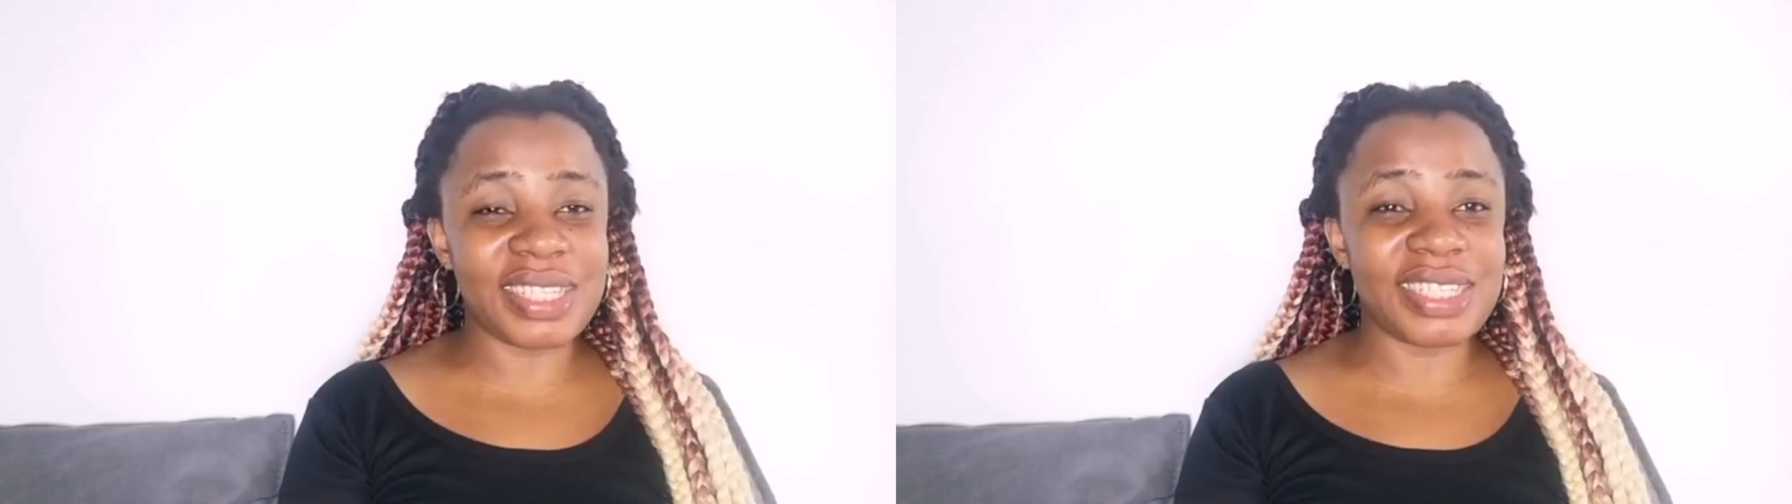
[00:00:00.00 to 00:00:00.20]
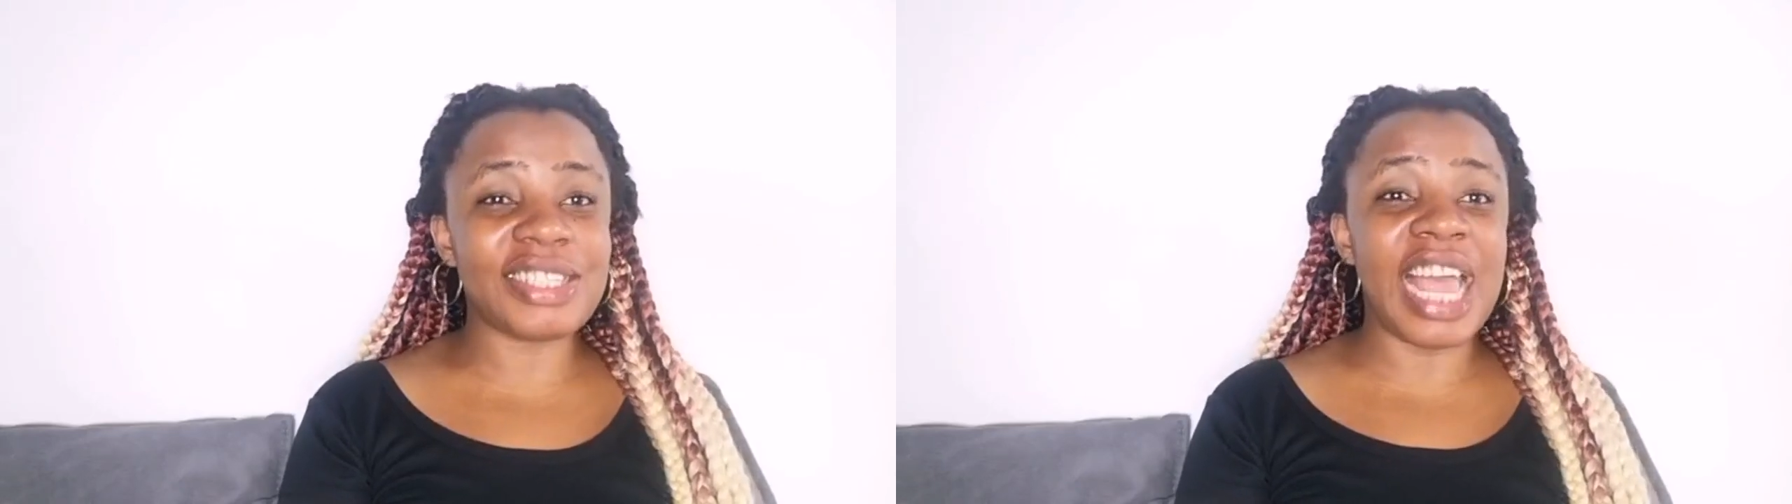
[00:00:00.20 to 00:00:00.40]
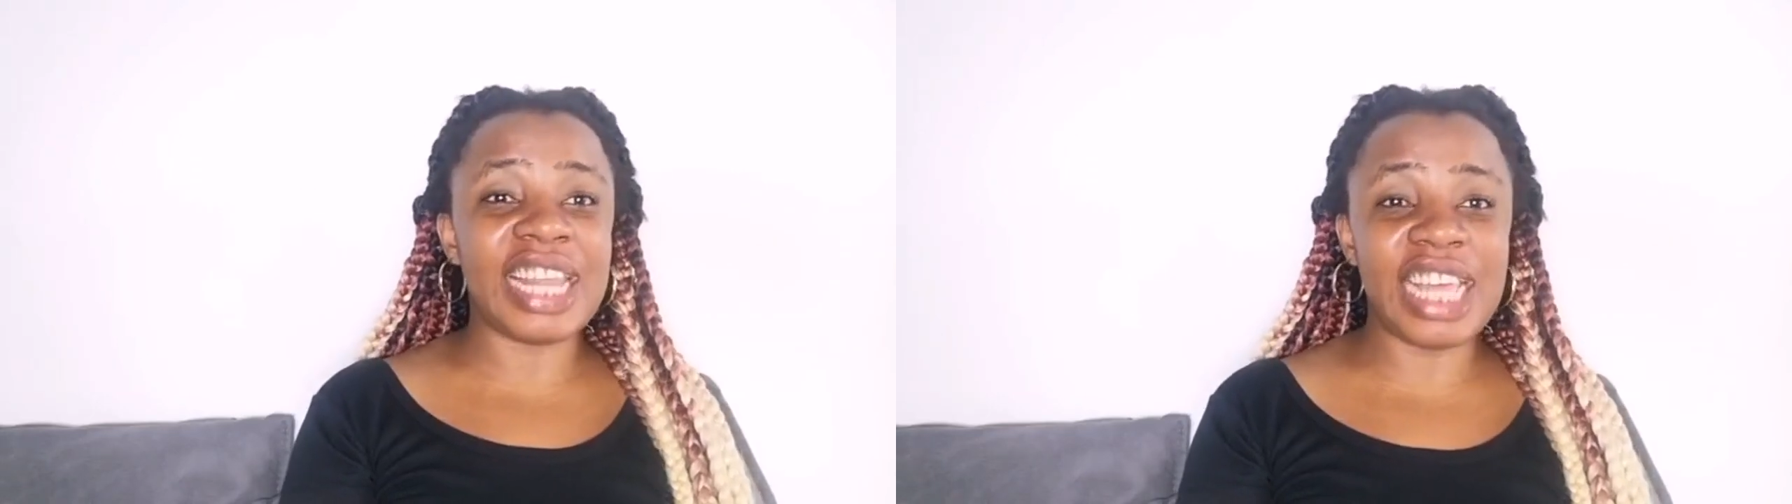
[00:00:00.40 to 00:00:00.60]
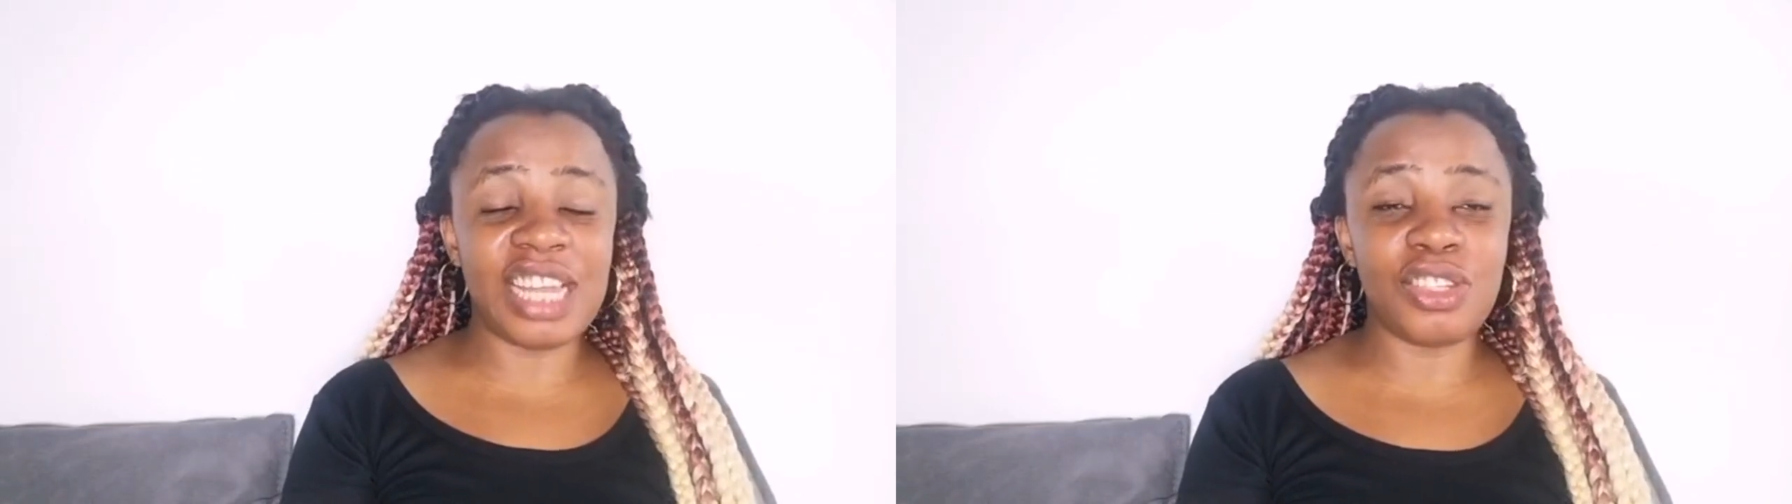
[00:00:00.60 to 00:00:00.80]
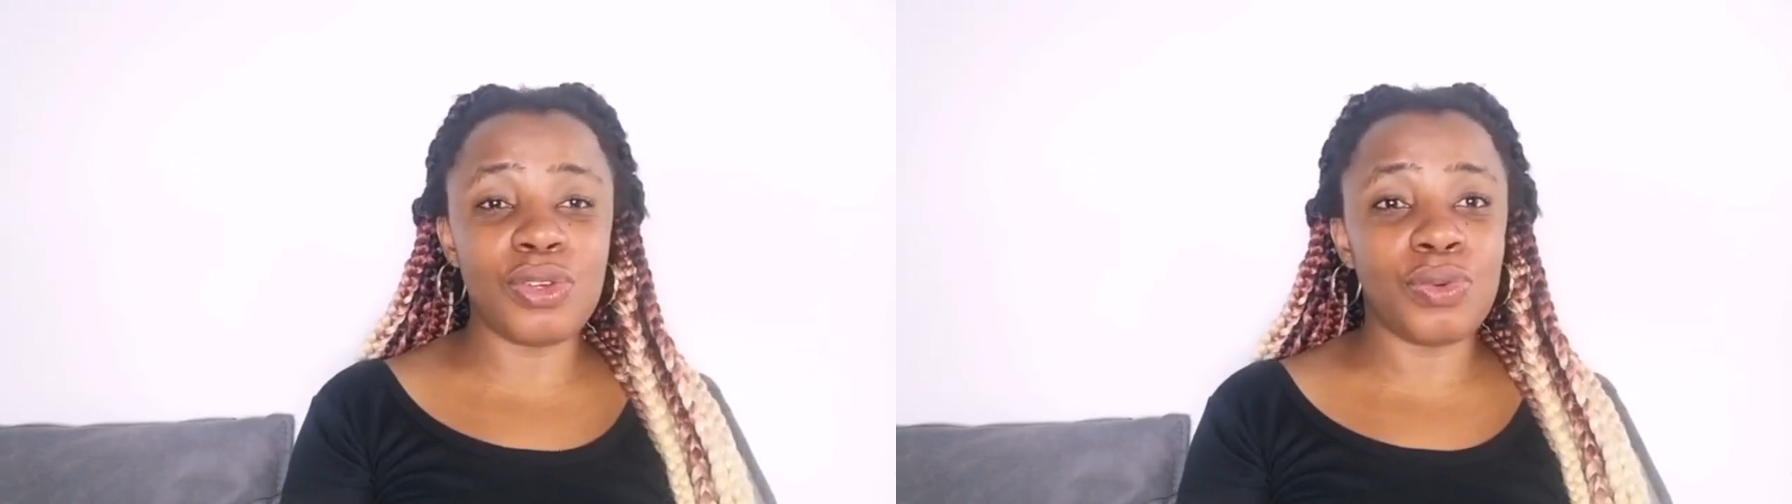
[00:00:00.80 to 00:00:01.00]
and then
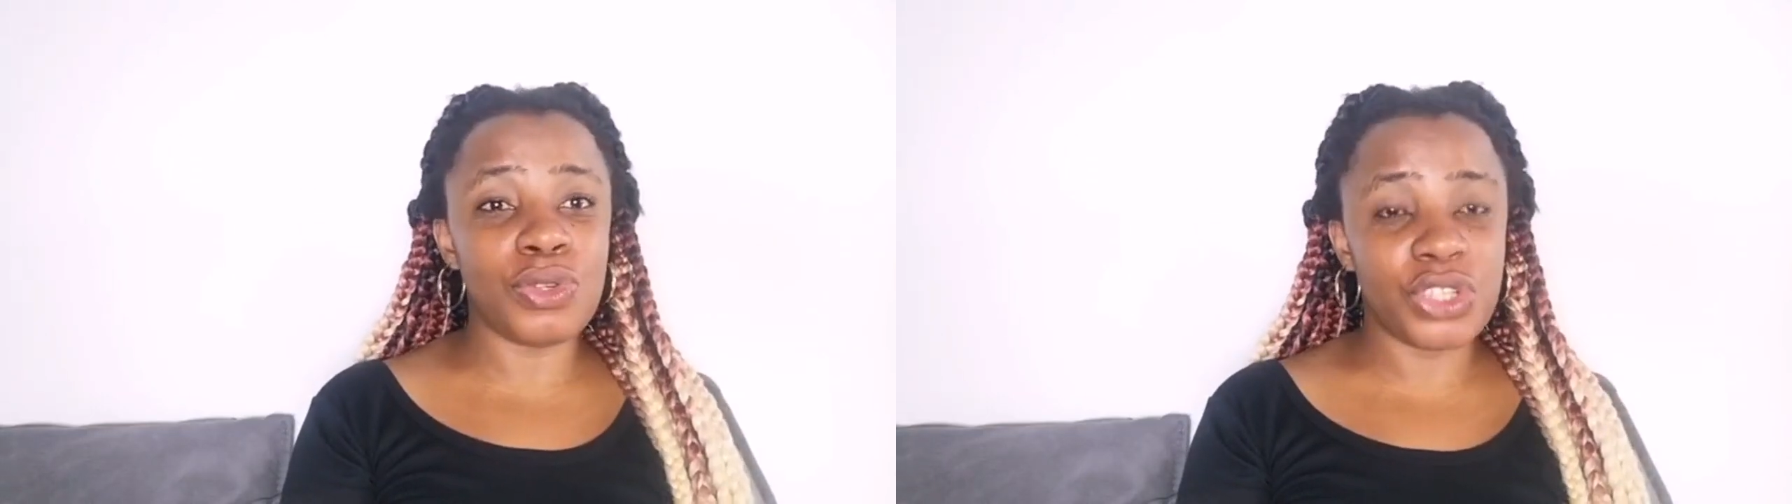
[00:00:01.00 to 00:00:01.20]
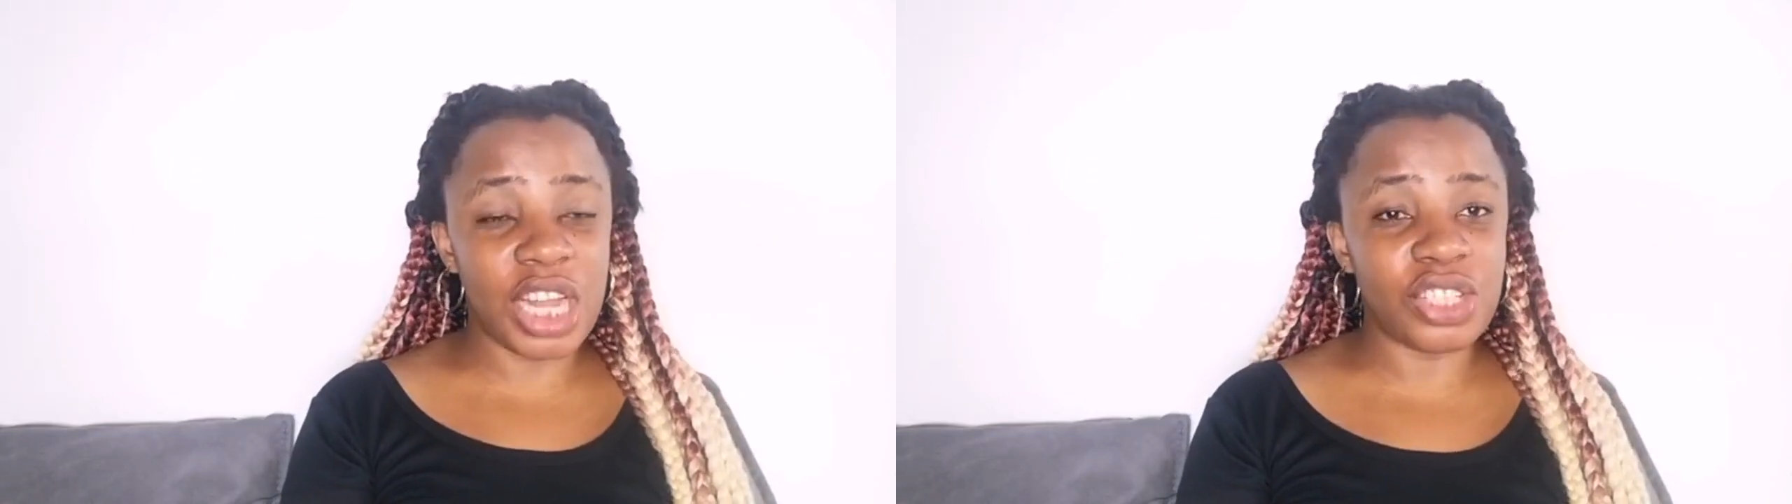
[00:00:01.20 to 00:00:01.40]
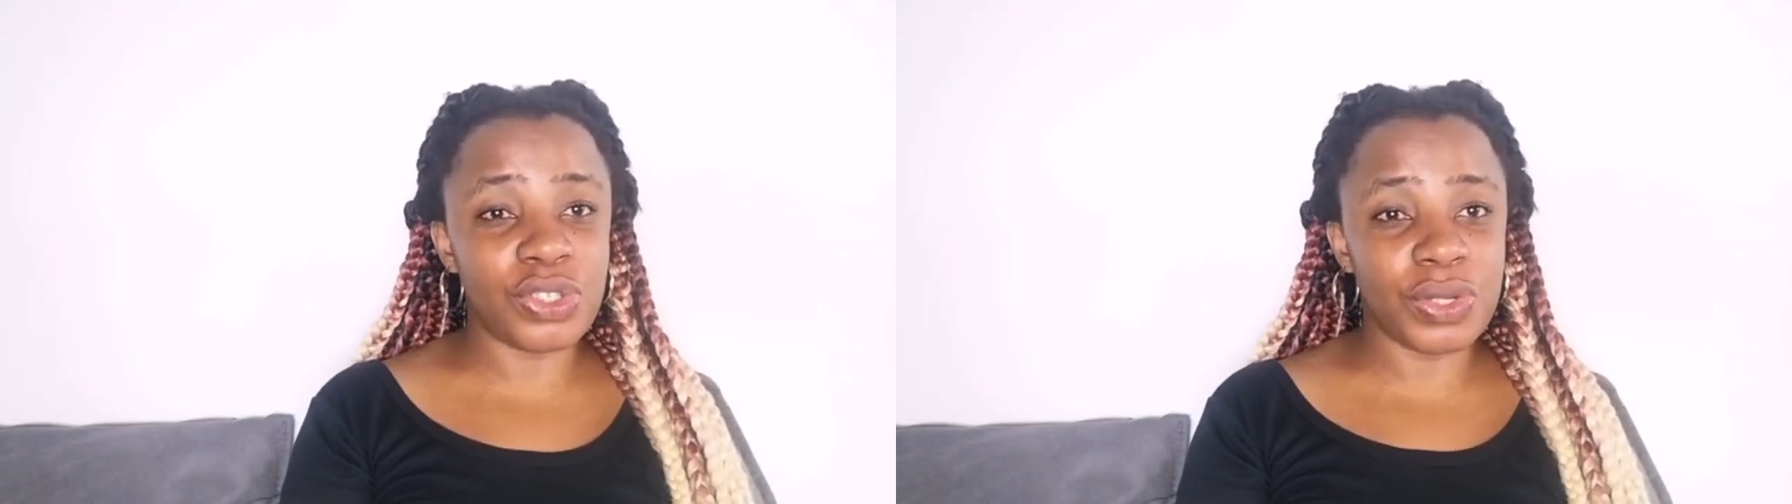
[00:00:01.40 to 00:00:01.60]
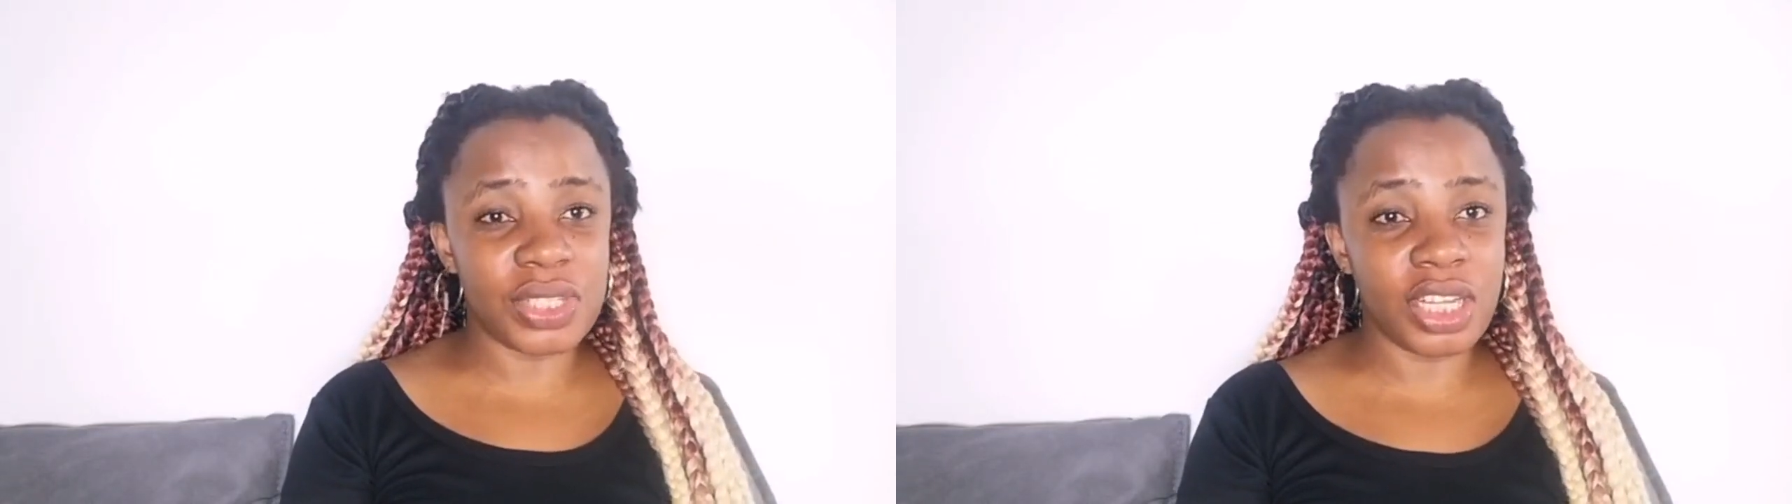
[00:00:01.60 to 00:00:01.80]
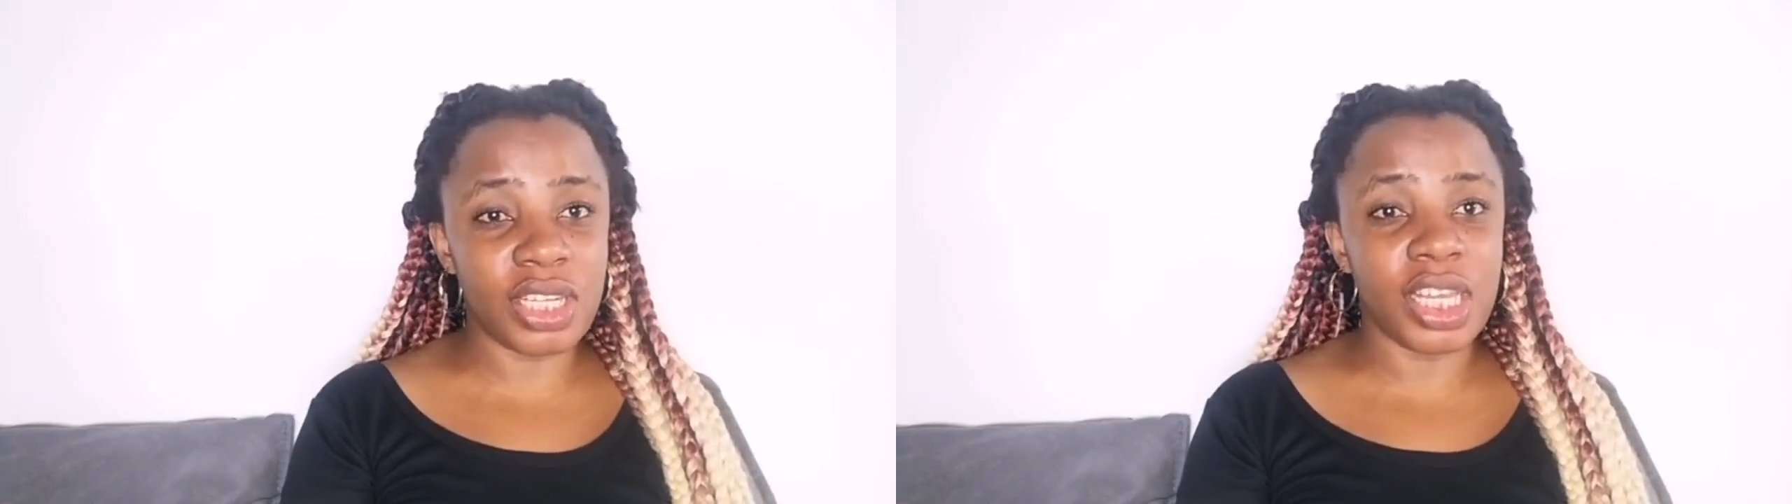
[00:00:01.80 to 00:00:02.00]
you will start your
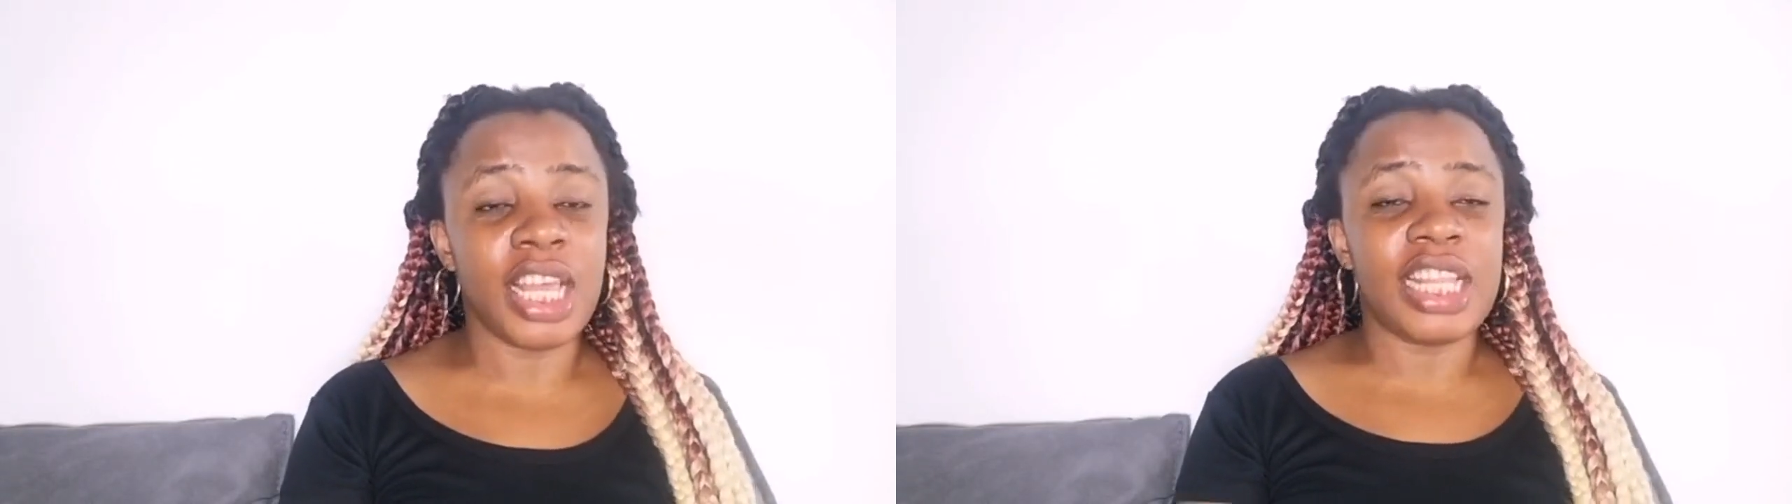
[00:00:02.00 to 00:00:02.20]
study.